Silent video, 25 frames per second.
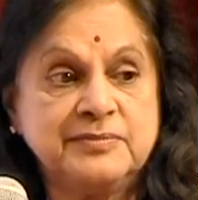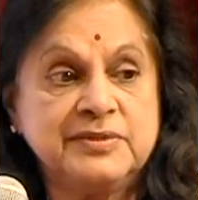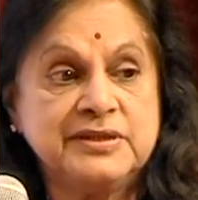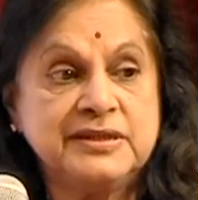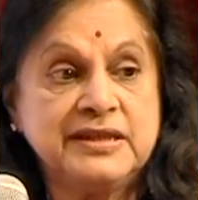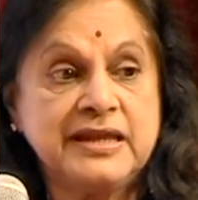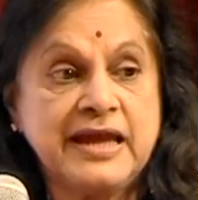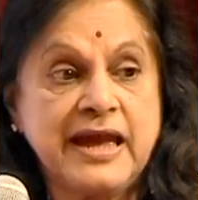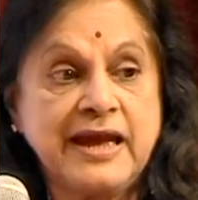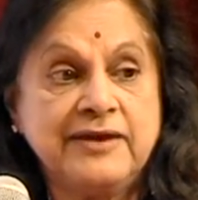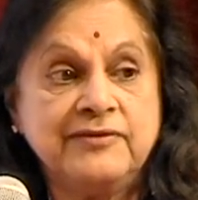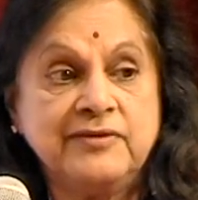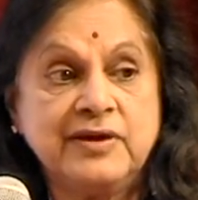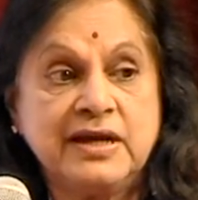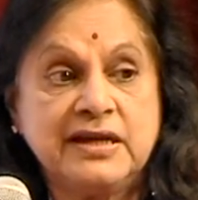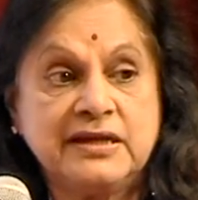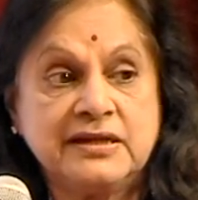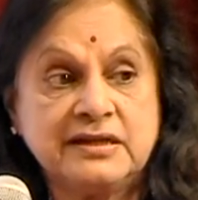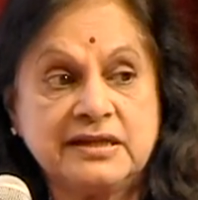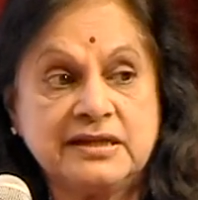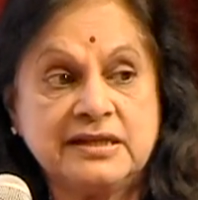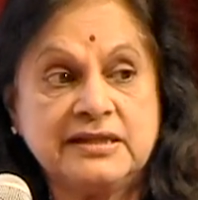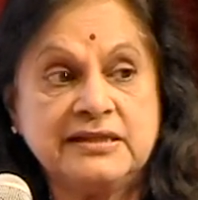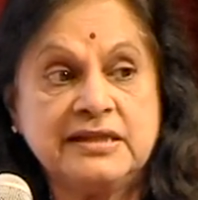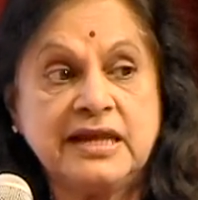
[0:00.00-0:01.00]
but they have
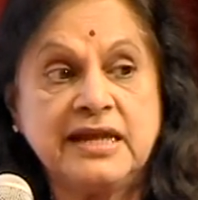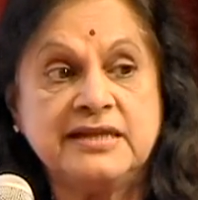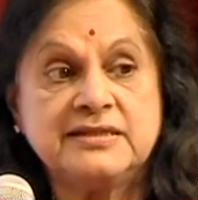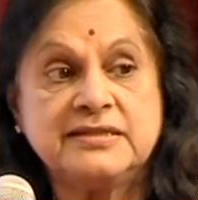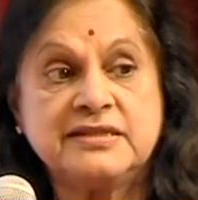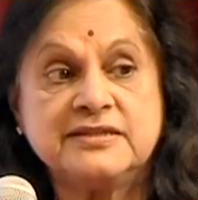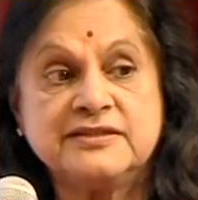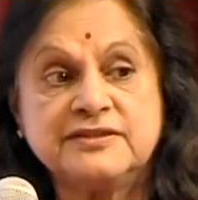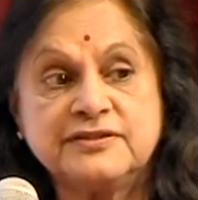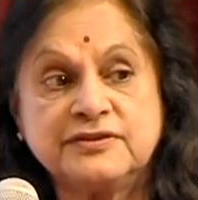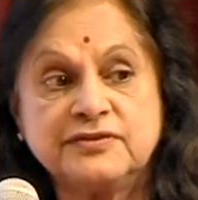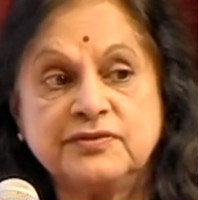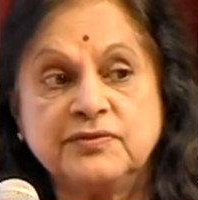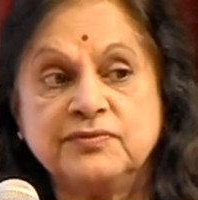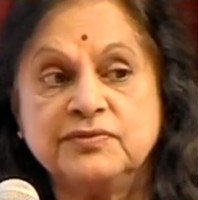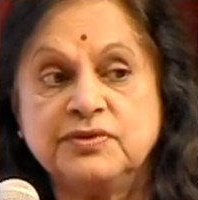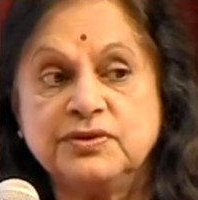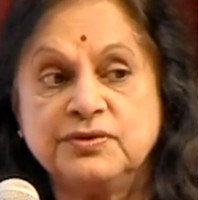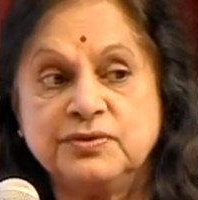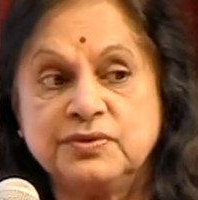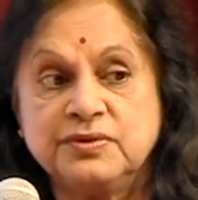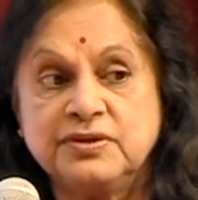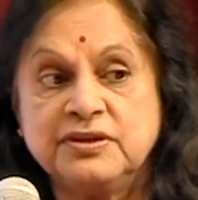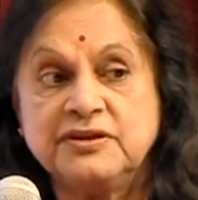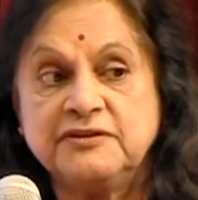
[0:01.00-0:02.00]
alkalinization of the
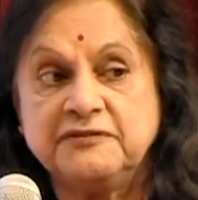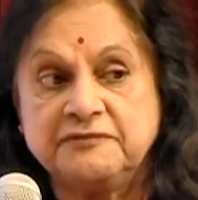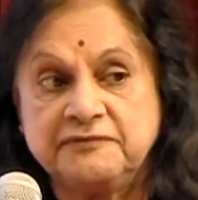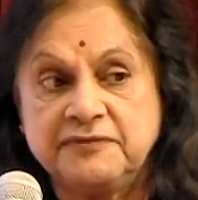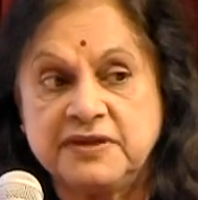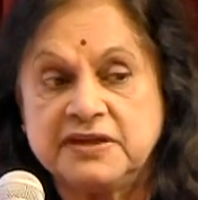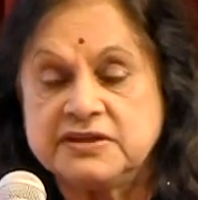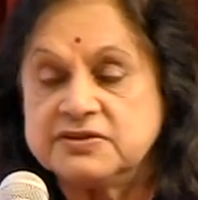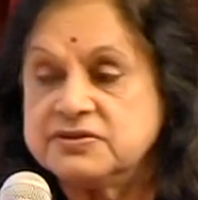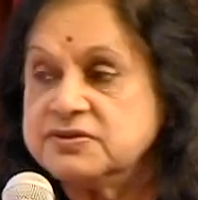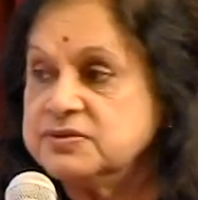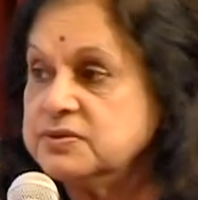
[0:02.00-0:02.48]
urine effect.